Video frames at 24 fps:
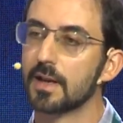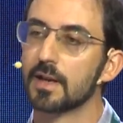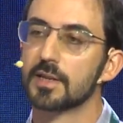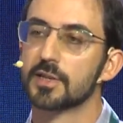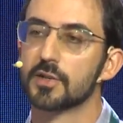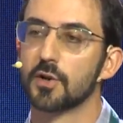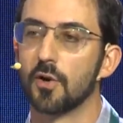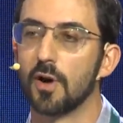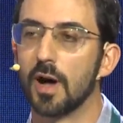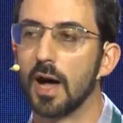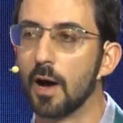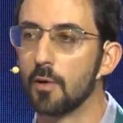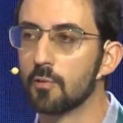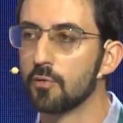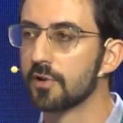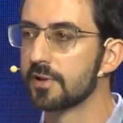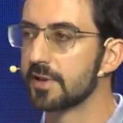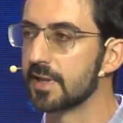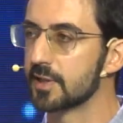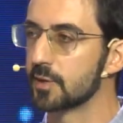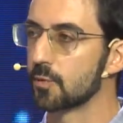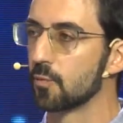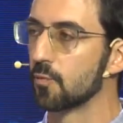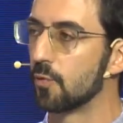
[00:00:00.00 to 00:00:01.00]
So how will
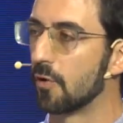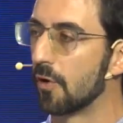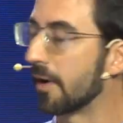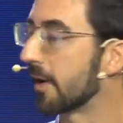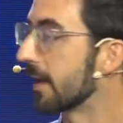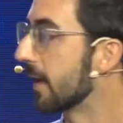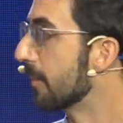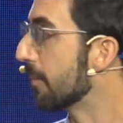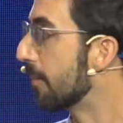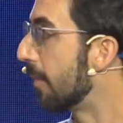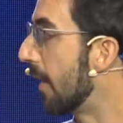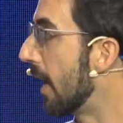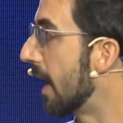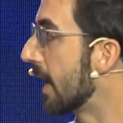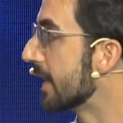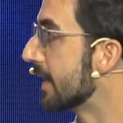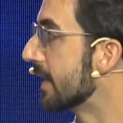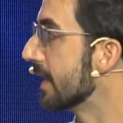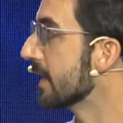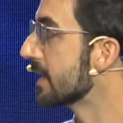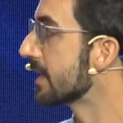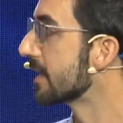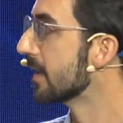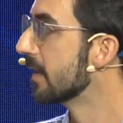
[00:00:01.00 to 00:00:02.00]
this work in
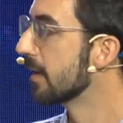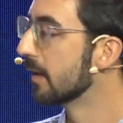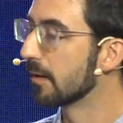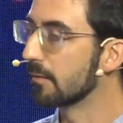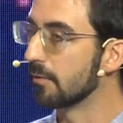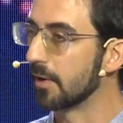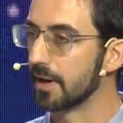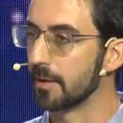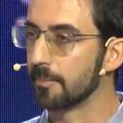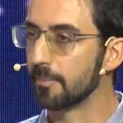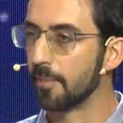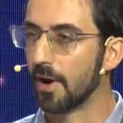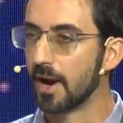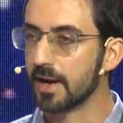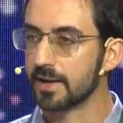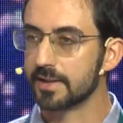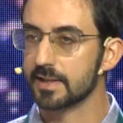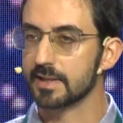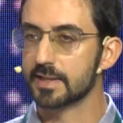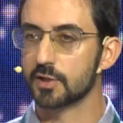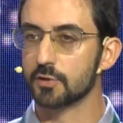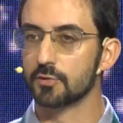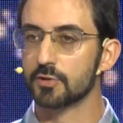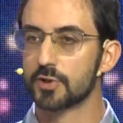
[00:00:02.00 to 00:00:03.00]
practice? Well, in
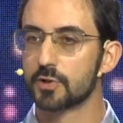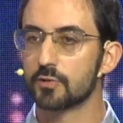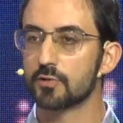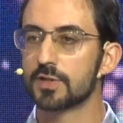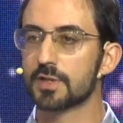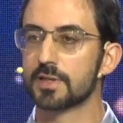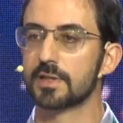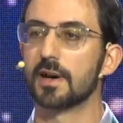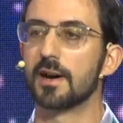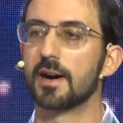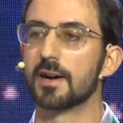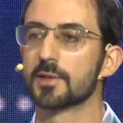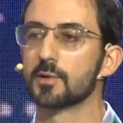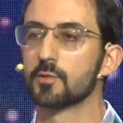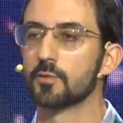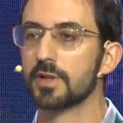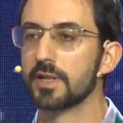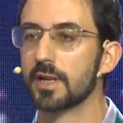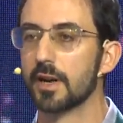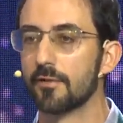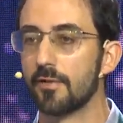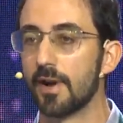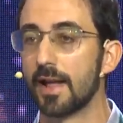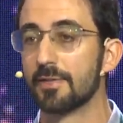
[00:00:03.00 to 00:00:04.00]
practice, you do start
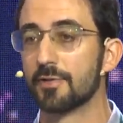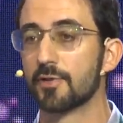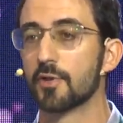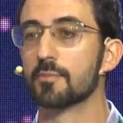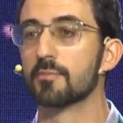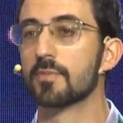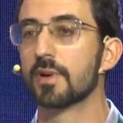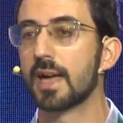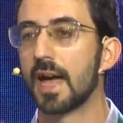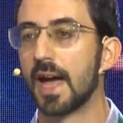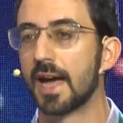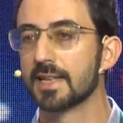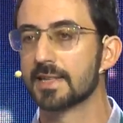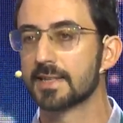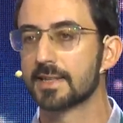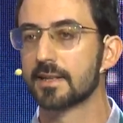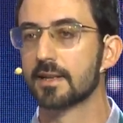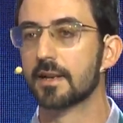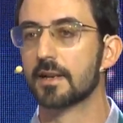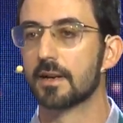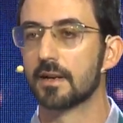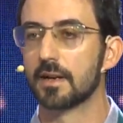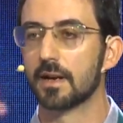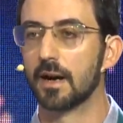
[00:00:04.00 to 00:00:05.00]
with a random guess
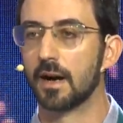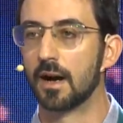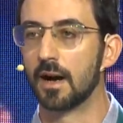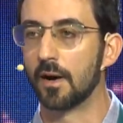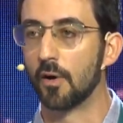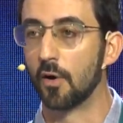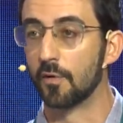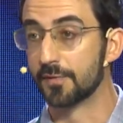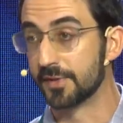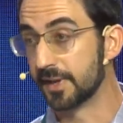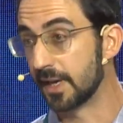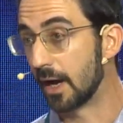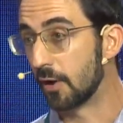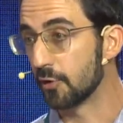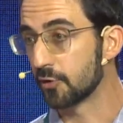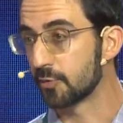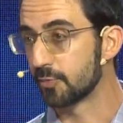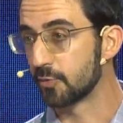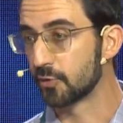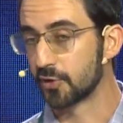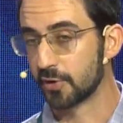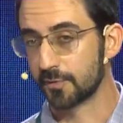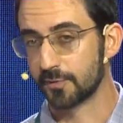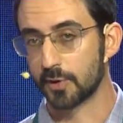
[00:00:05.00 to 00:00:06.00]
of the
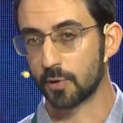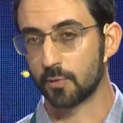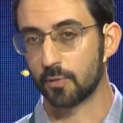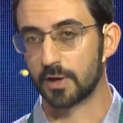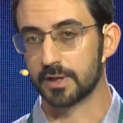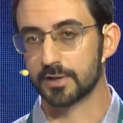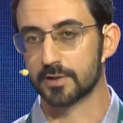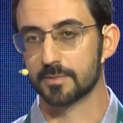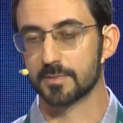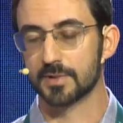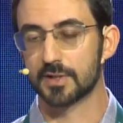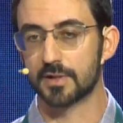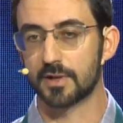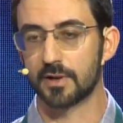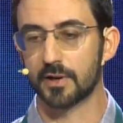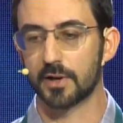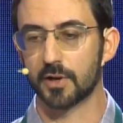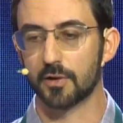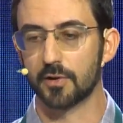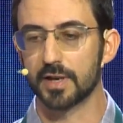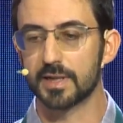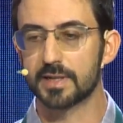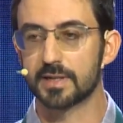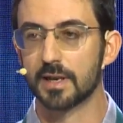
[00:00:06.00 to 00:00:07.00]
output of the quantum
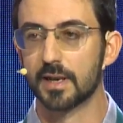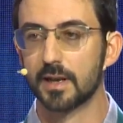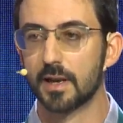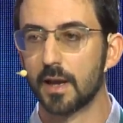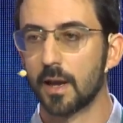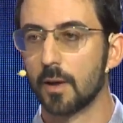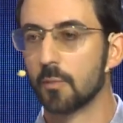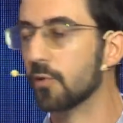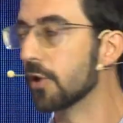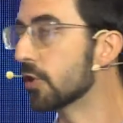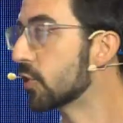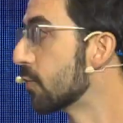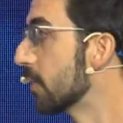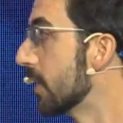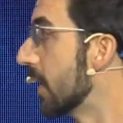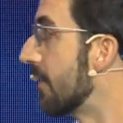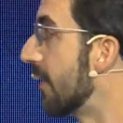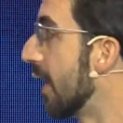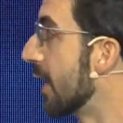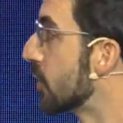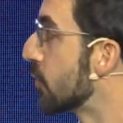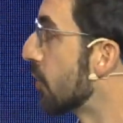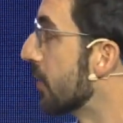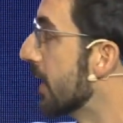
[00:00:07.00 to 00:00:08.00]
circuit, which will
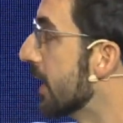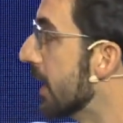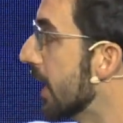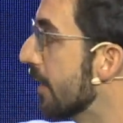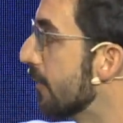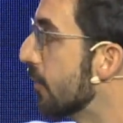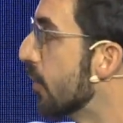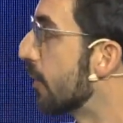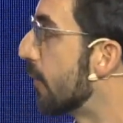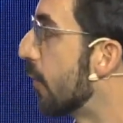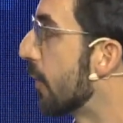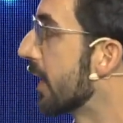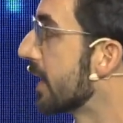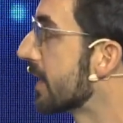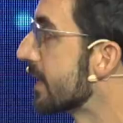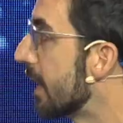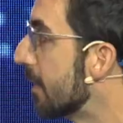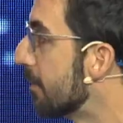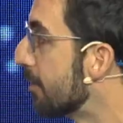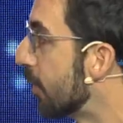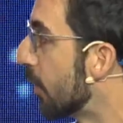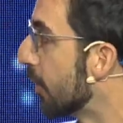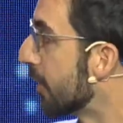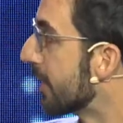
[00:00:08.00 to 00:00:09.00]
eventually give you, for
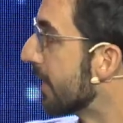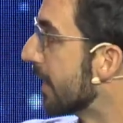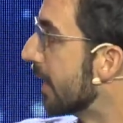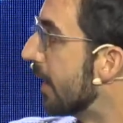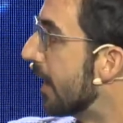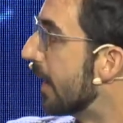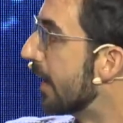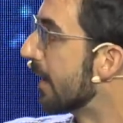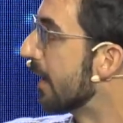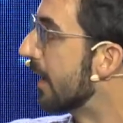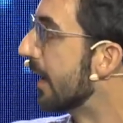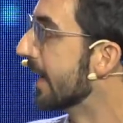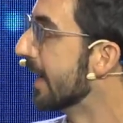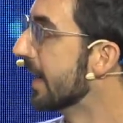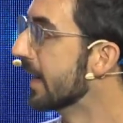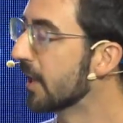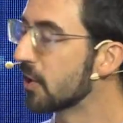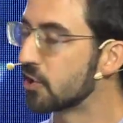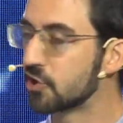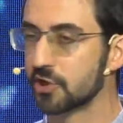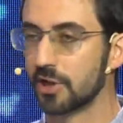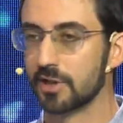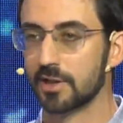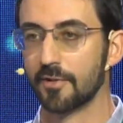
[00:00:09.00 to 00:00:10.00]
example, the
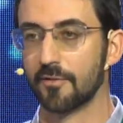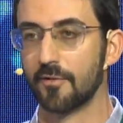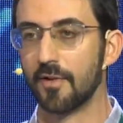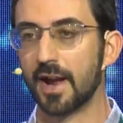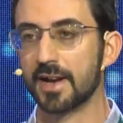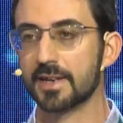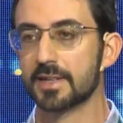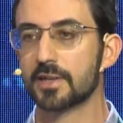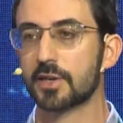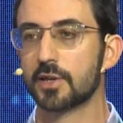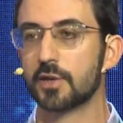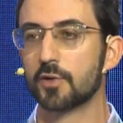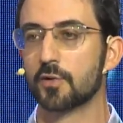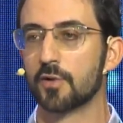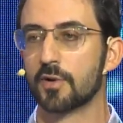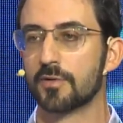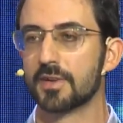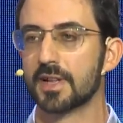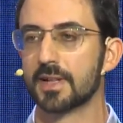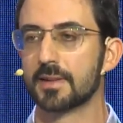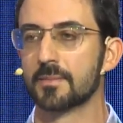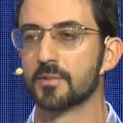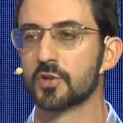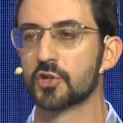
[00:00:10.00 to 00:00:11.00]
initial red curve
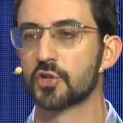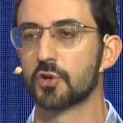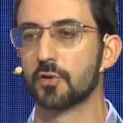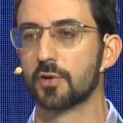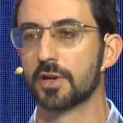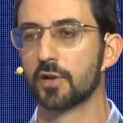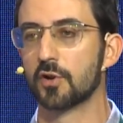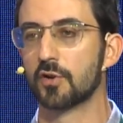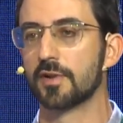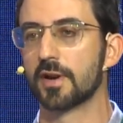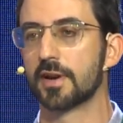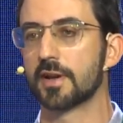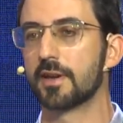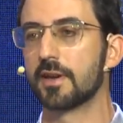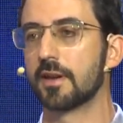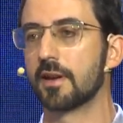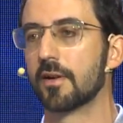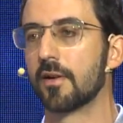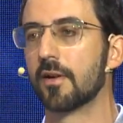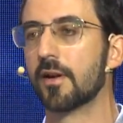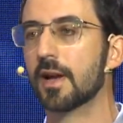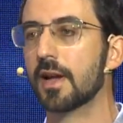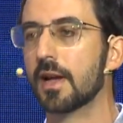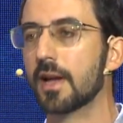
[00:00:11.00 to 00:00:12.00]
that I'm showing over
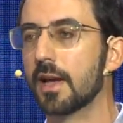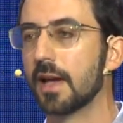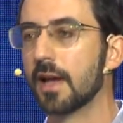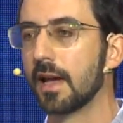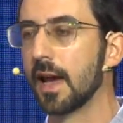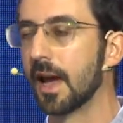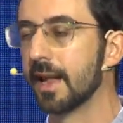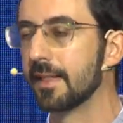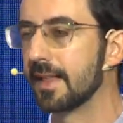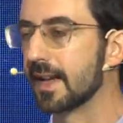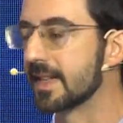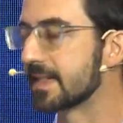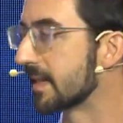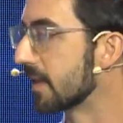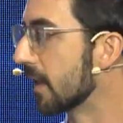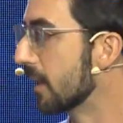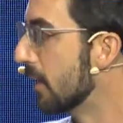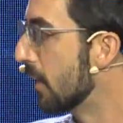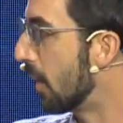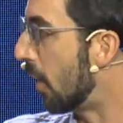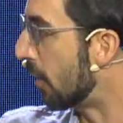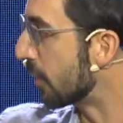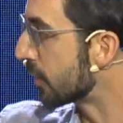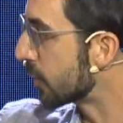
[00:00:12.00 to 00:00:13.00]
here. And as the
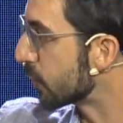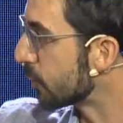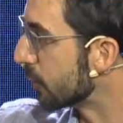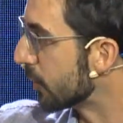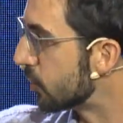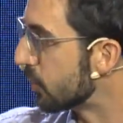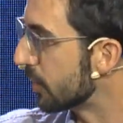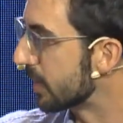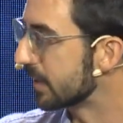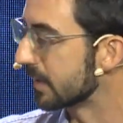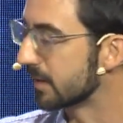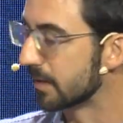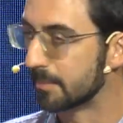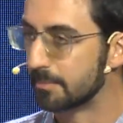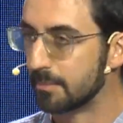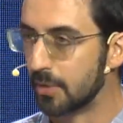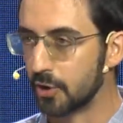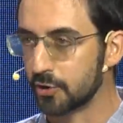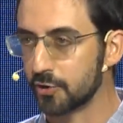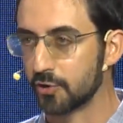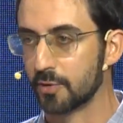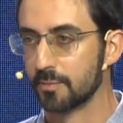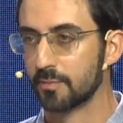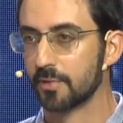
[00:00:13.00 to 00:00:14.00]
loss, which is in the
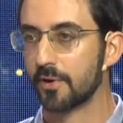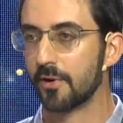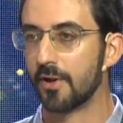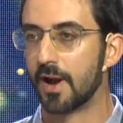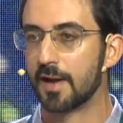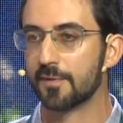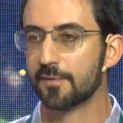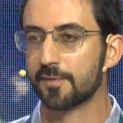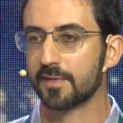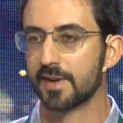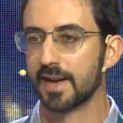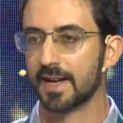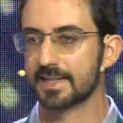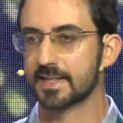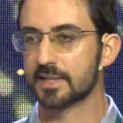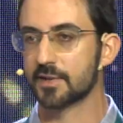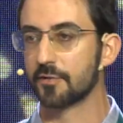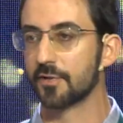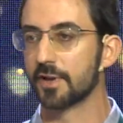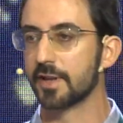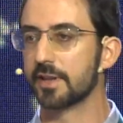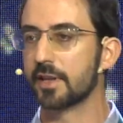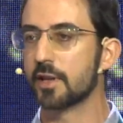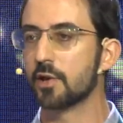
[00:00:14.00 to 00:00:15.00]
bottom graph, gets
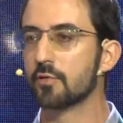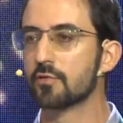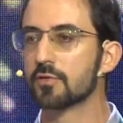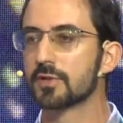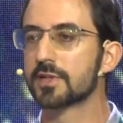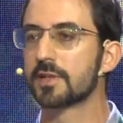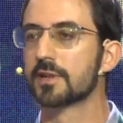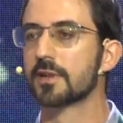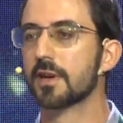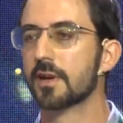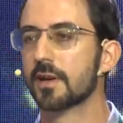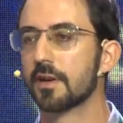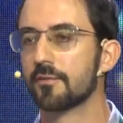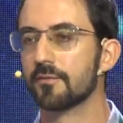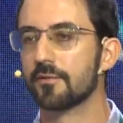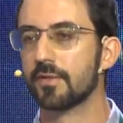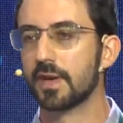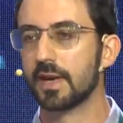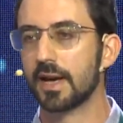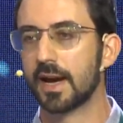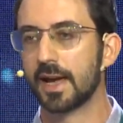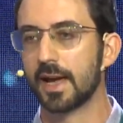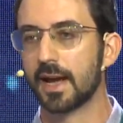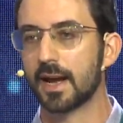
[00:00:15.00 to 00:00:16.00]
reduced
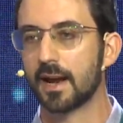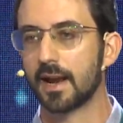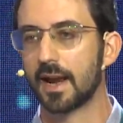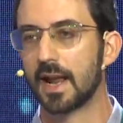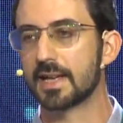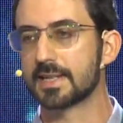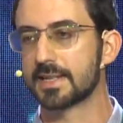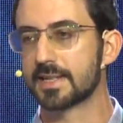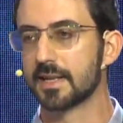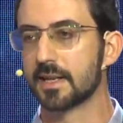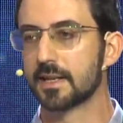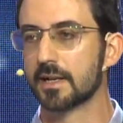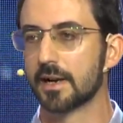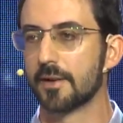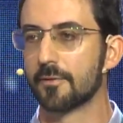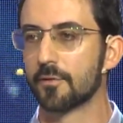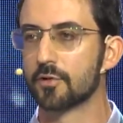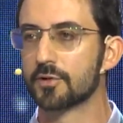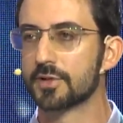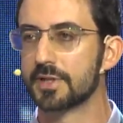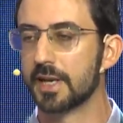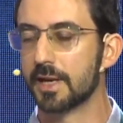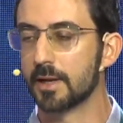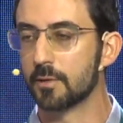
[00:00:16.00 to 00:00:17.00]
via a classical
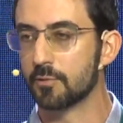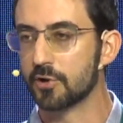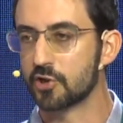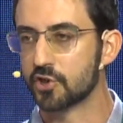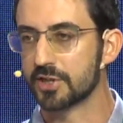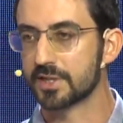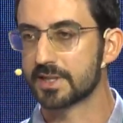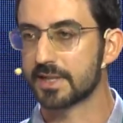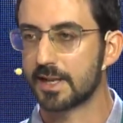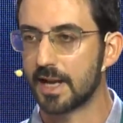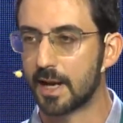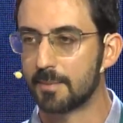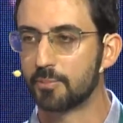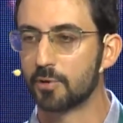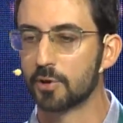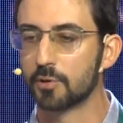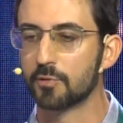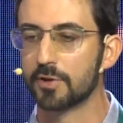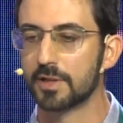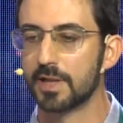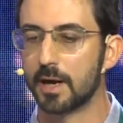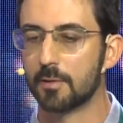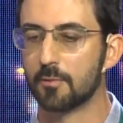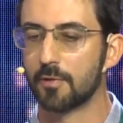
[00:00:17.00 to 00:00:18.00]
routine which is coupled
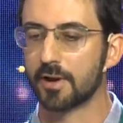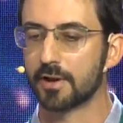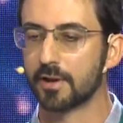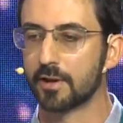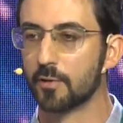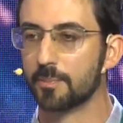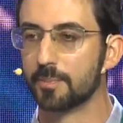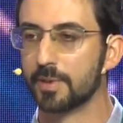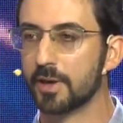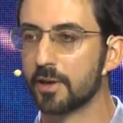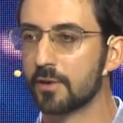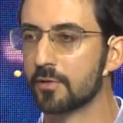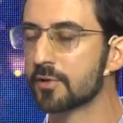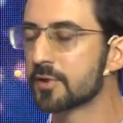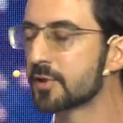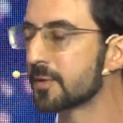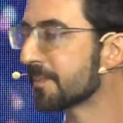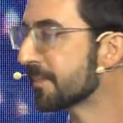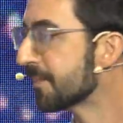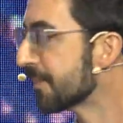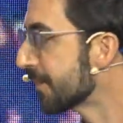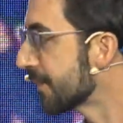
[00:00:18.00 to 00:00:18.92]
with our QPUs,